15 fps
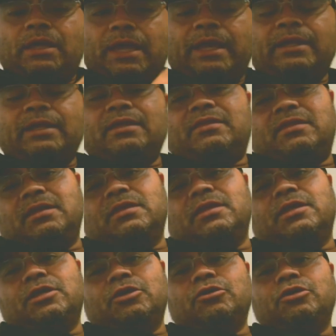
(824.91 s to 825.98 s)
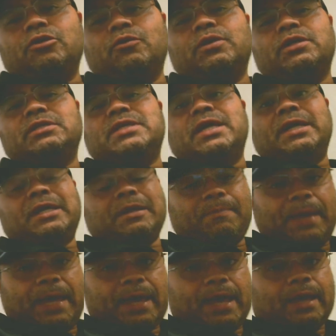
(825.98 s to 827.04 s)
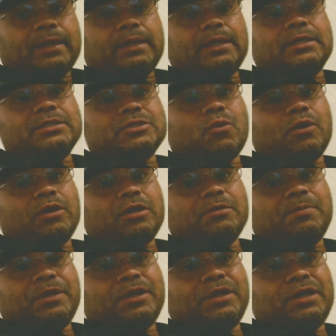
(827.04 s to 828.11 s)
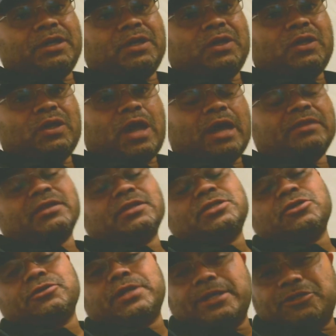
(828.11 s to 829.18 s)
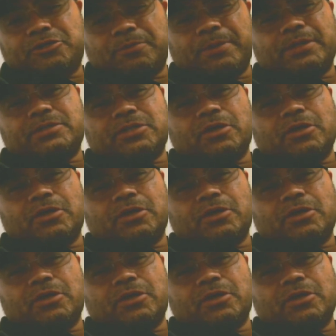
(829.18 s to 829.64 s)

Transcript: anything that you're doing to take it back is going to be, I think, to your detriment.